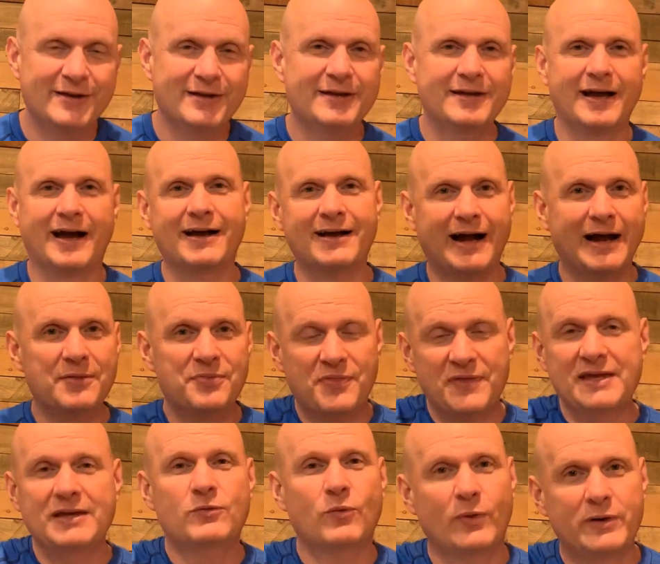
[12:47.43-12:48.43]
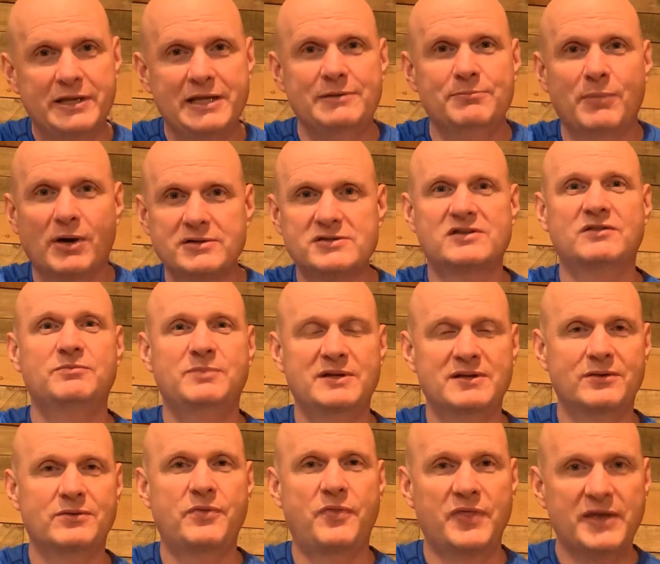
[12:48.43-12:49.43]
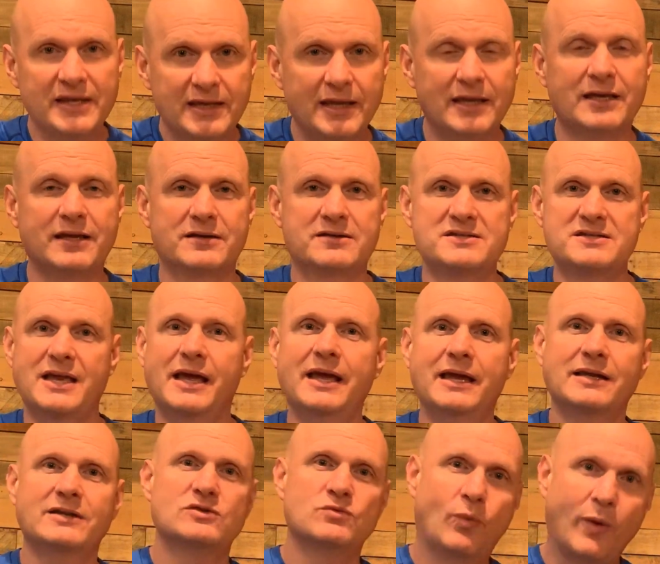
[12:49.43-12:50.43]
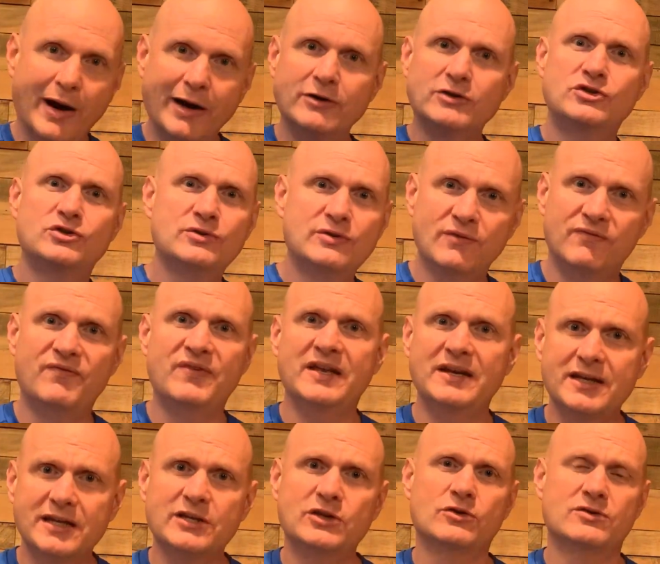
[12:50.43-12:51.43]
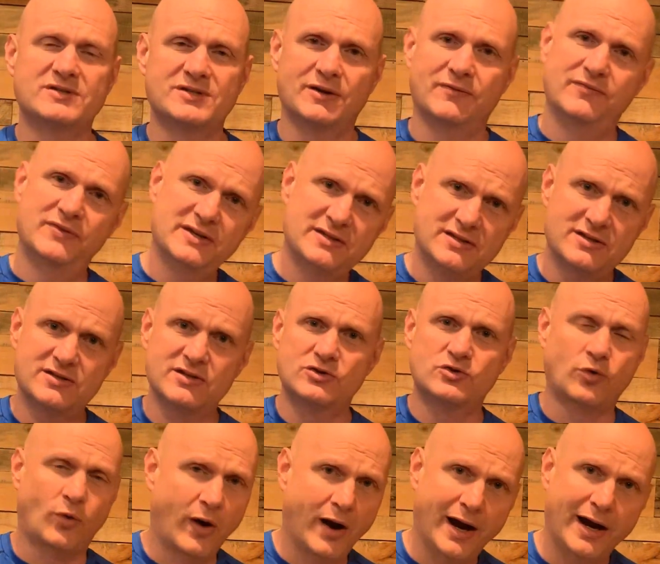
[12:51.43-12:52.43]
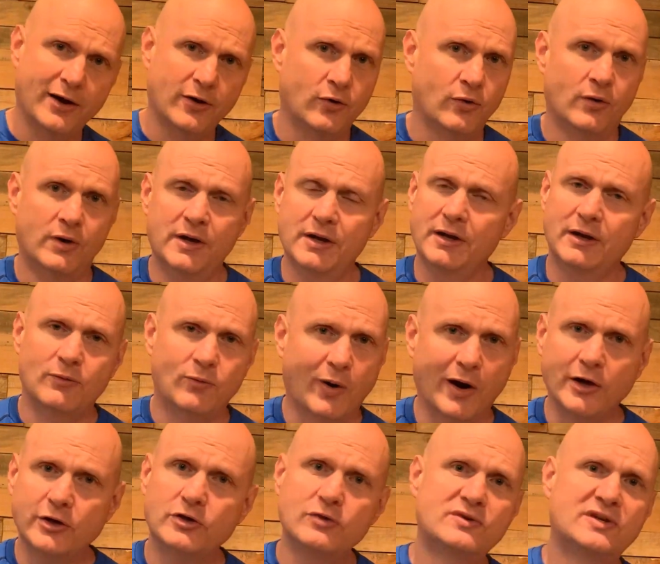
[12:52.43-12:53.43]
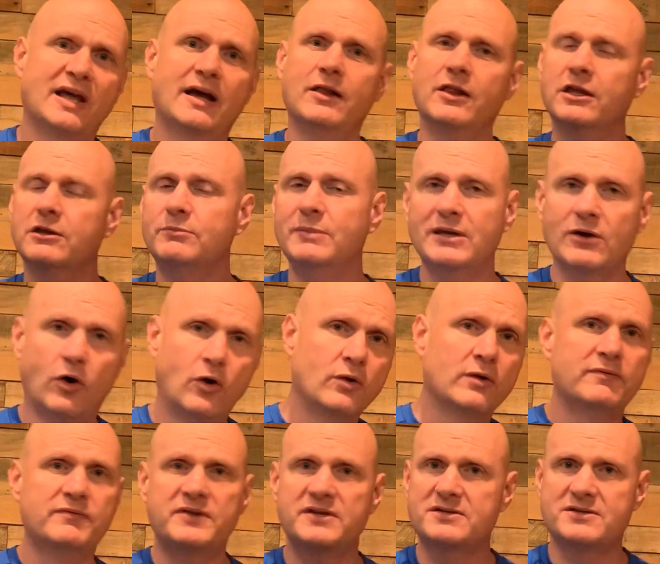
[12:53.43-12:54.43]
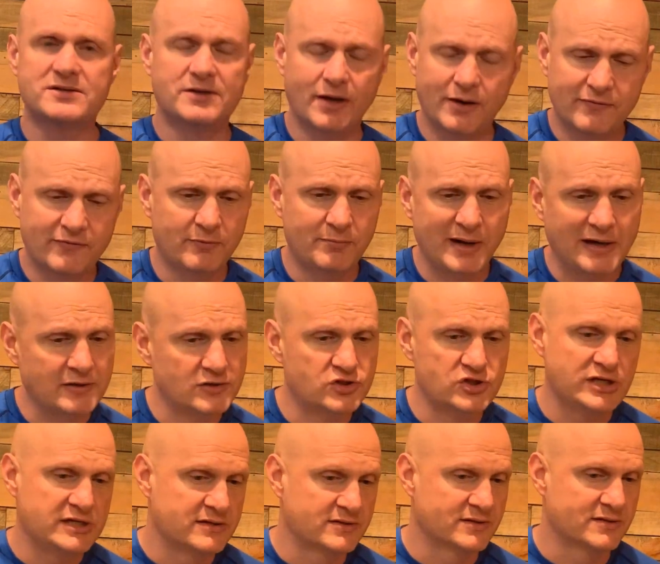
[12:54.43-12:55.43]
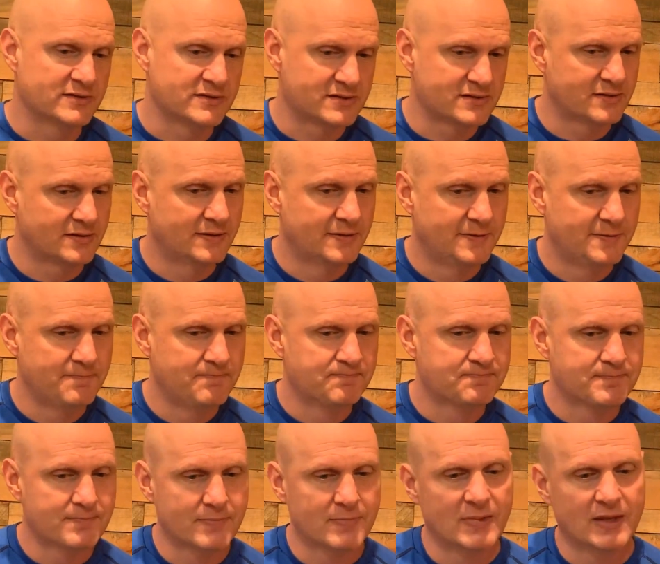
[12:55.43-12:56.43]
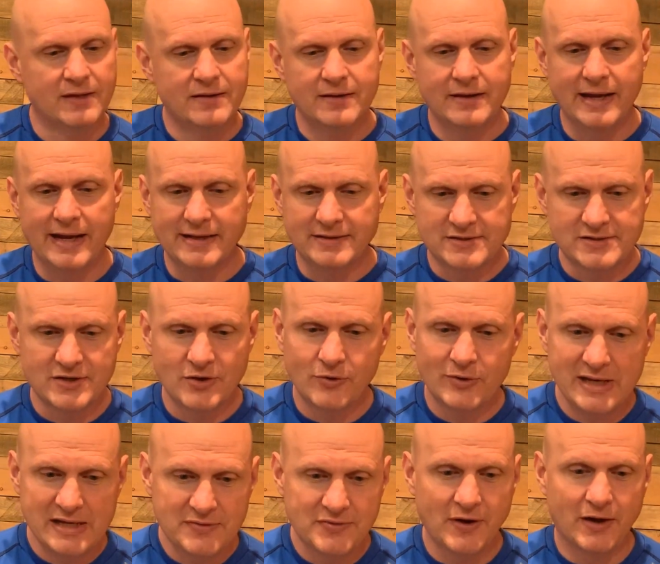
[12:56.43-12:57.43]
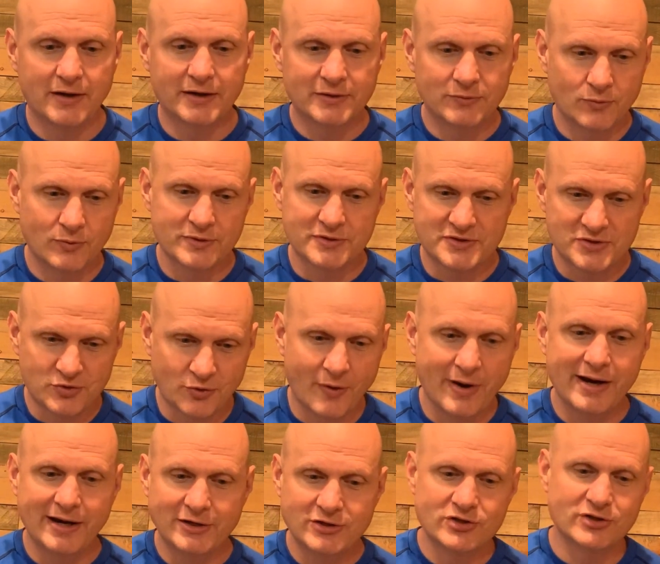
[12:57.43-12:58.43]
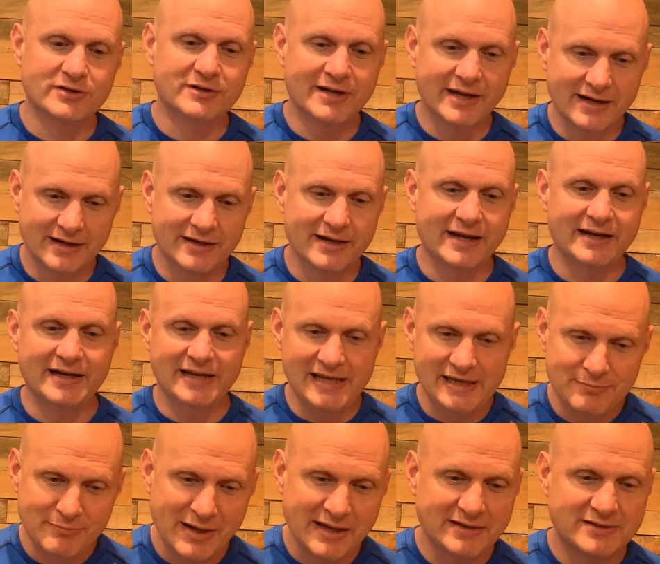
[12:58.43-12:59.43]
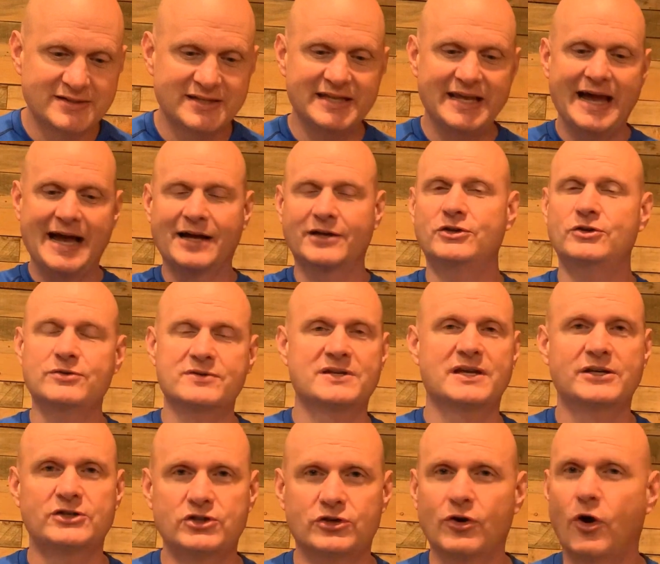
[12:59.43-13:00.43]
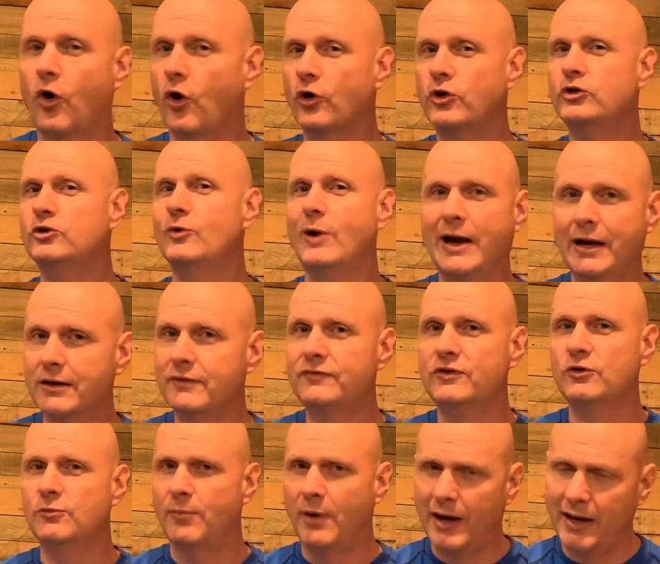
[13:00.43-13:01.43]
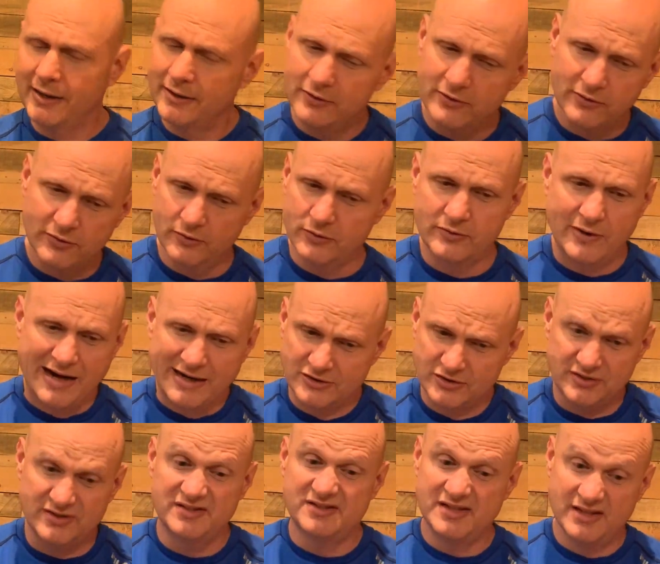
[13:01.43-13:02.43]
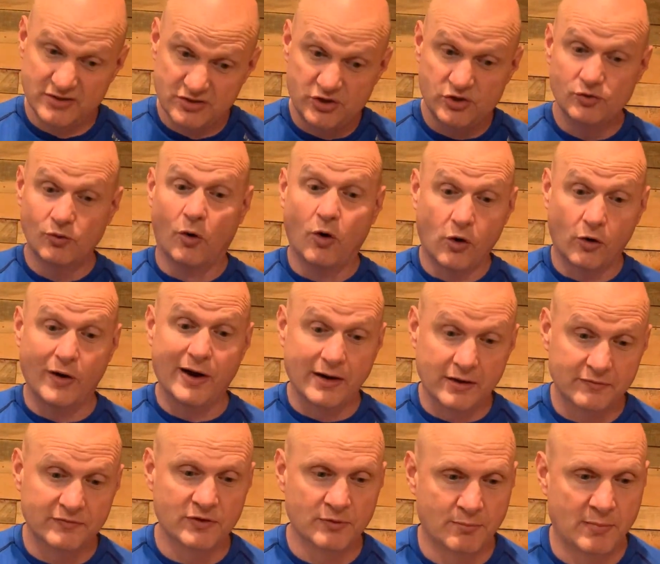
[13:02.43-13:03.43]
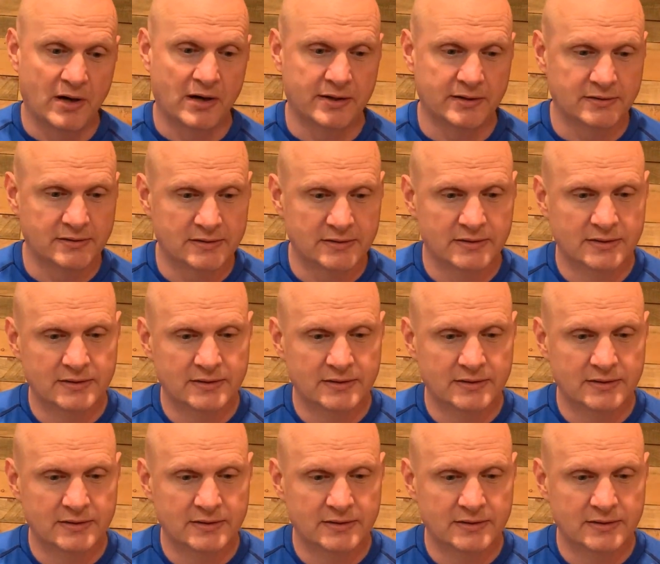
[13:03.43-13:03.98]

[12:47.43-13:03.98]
I think what he must have been thinking and saying is, "Why aren't you defending yourself? This is a trial. Why are you telling me all of this stuff about Jesus?" And so he thought it was strange, and he makes the accusation, "Are you out of your mind?" Or actually says, "You are out of your mind."